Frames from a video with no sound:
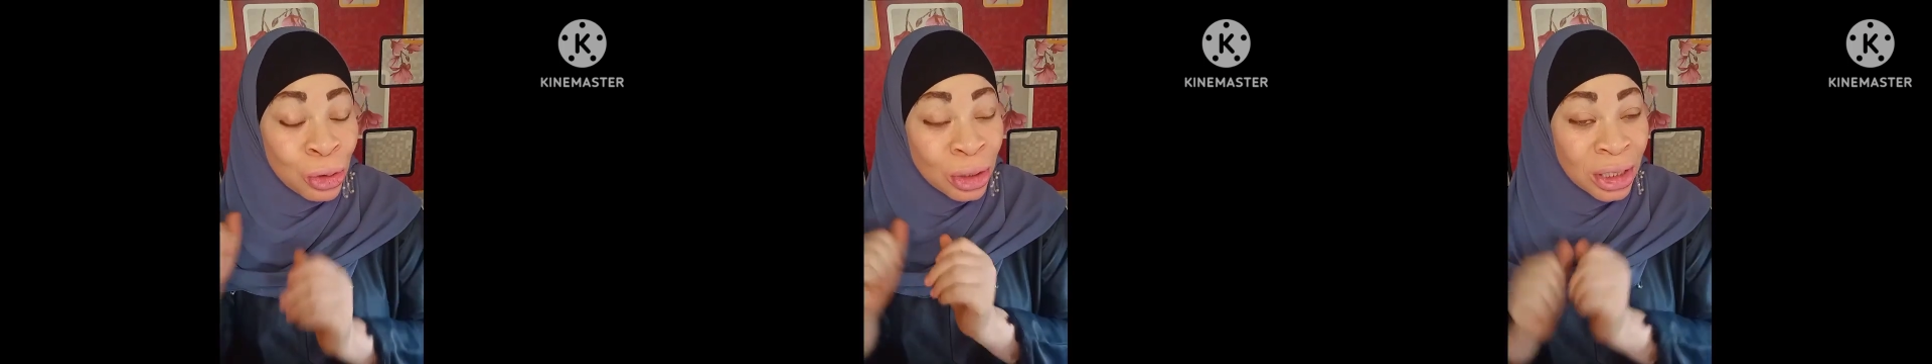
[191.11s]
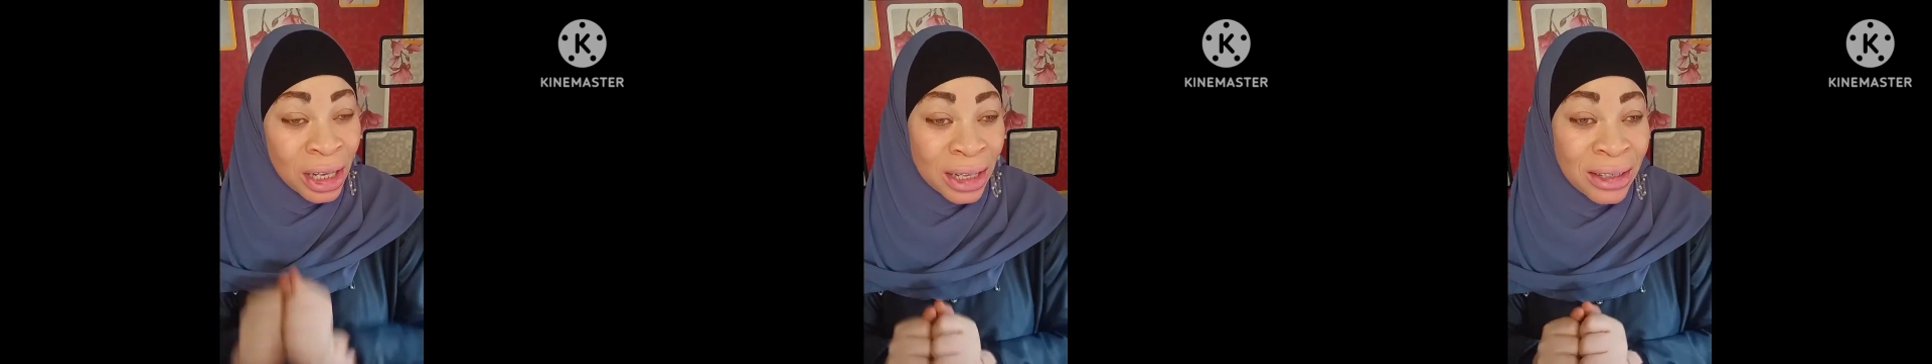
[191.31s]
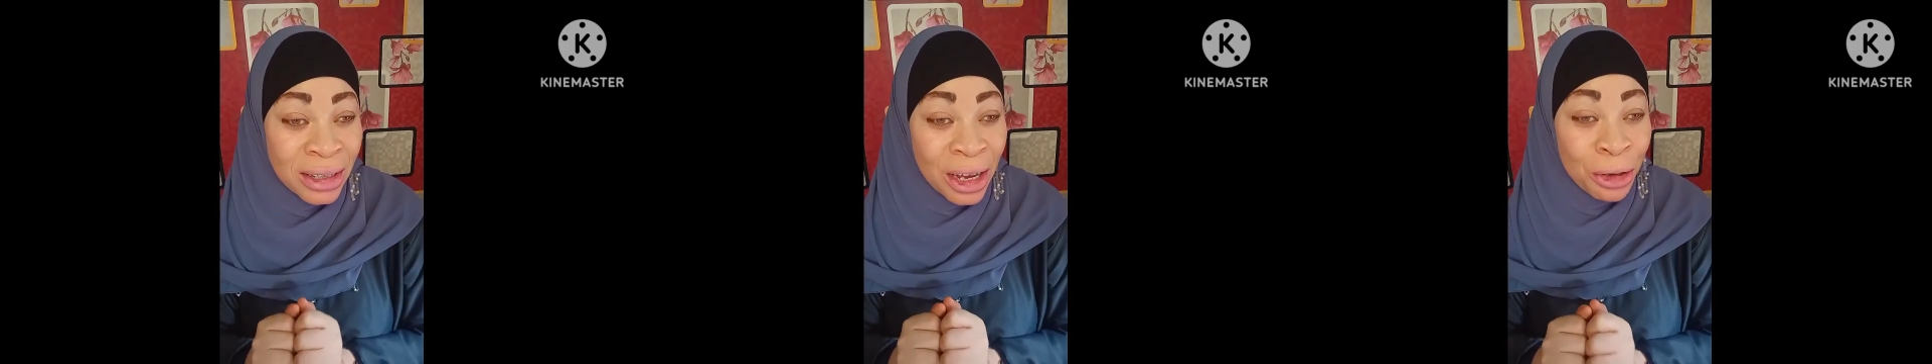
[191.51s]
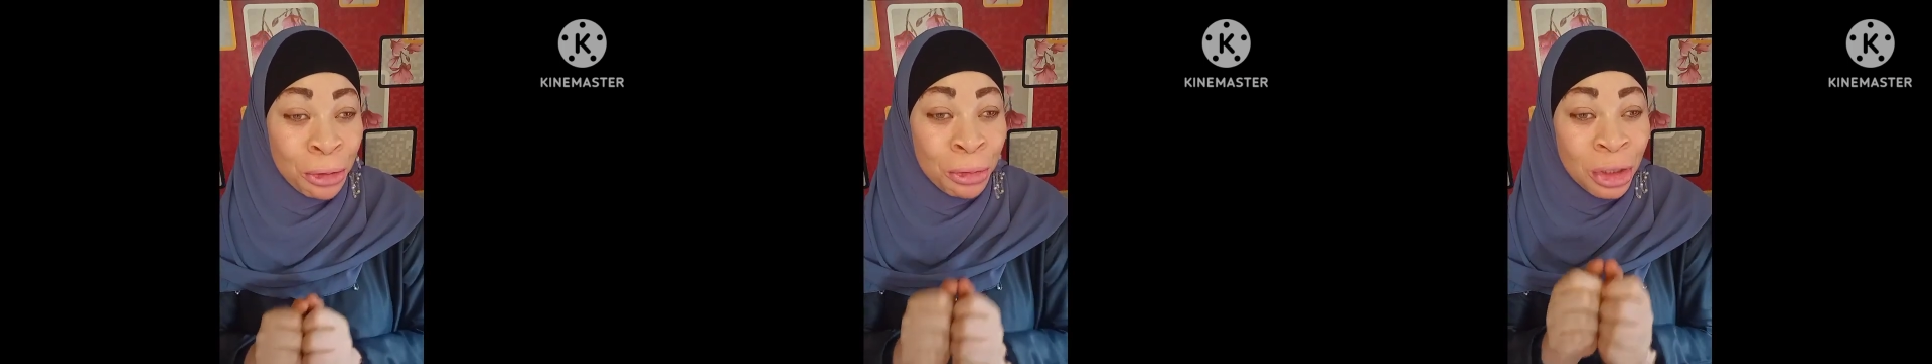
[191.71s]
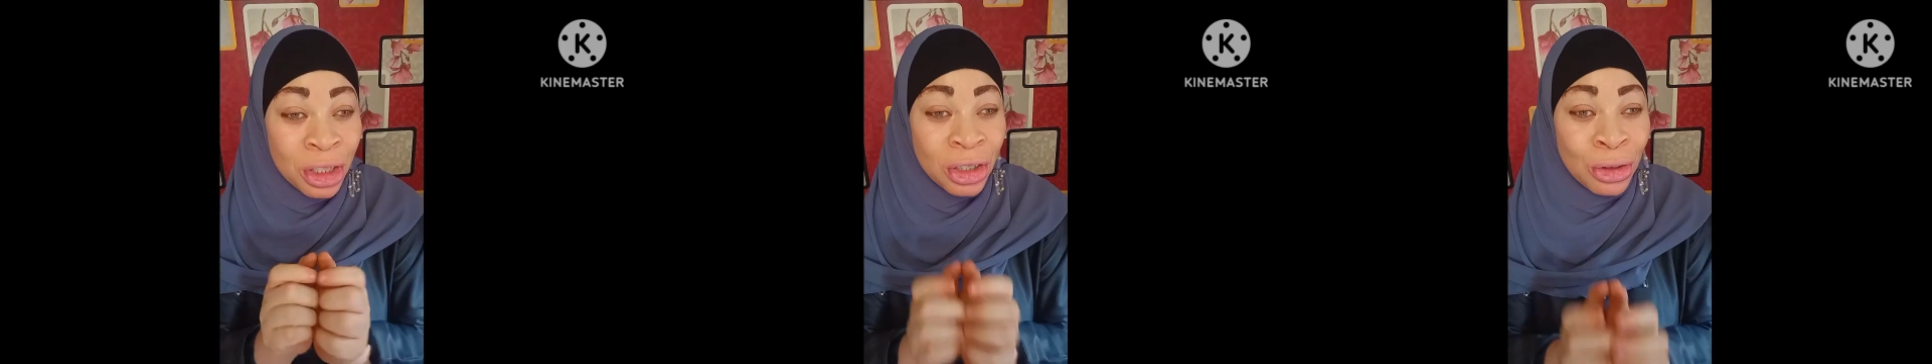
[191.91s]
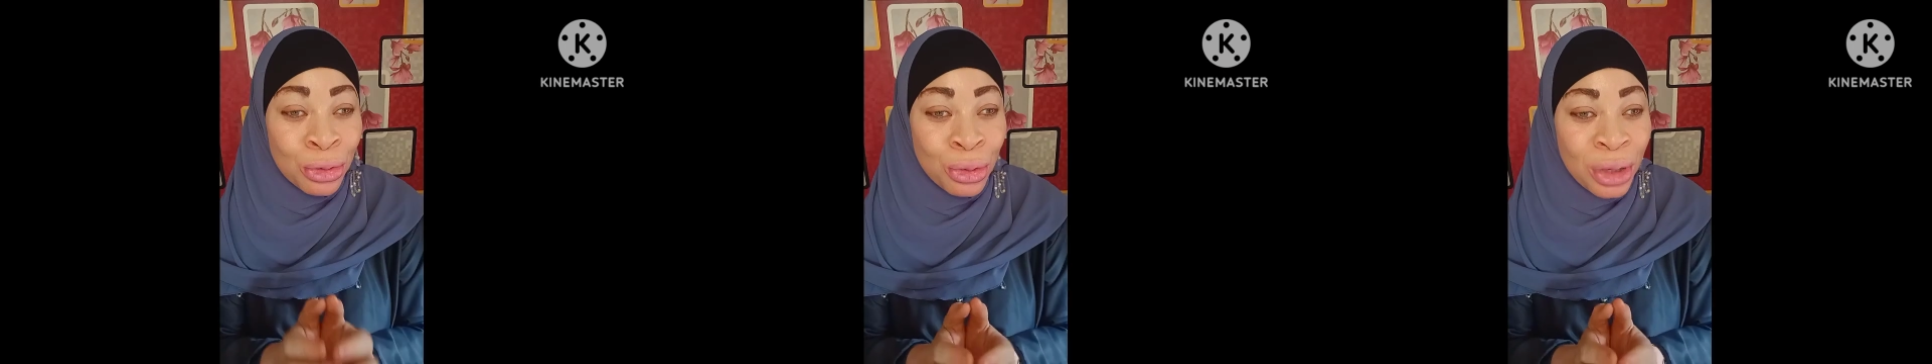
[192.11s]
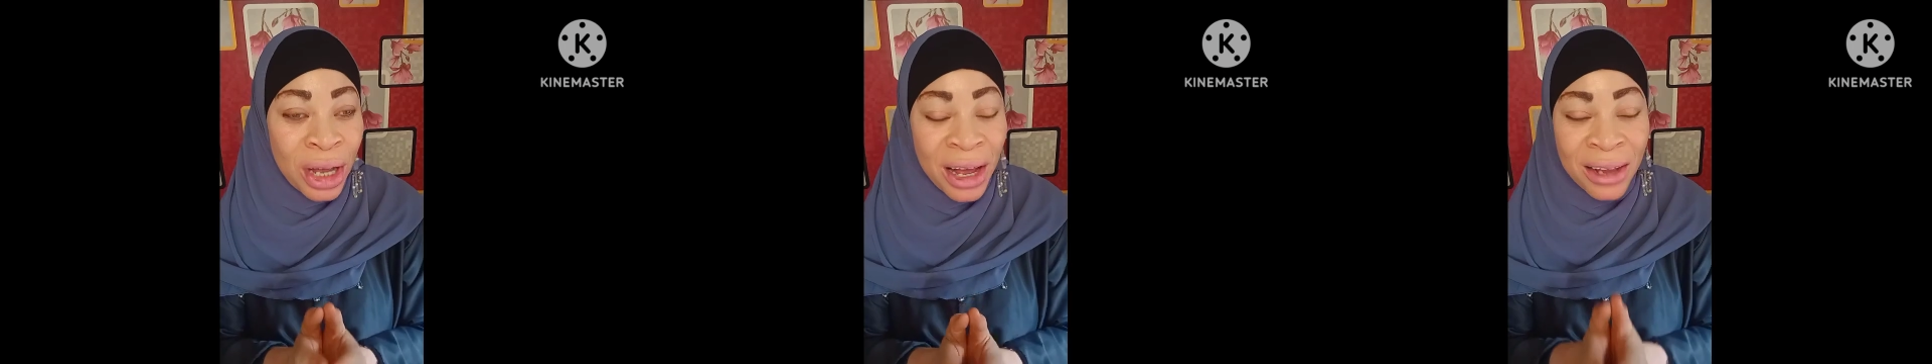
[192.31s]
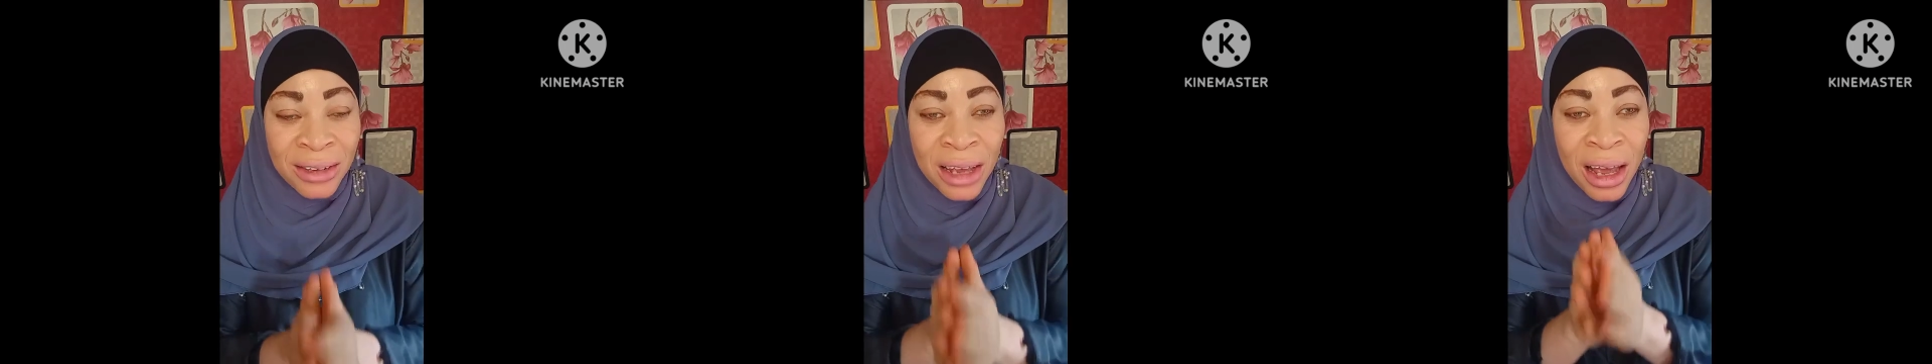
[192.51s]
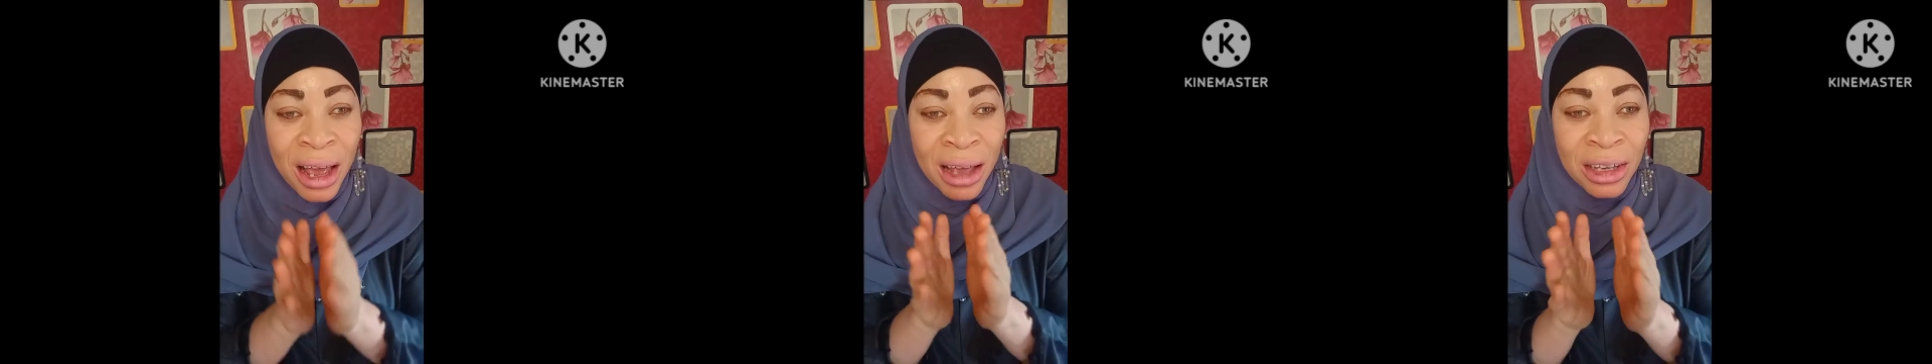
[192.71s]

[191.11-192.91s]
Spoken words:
glutathione, which is known as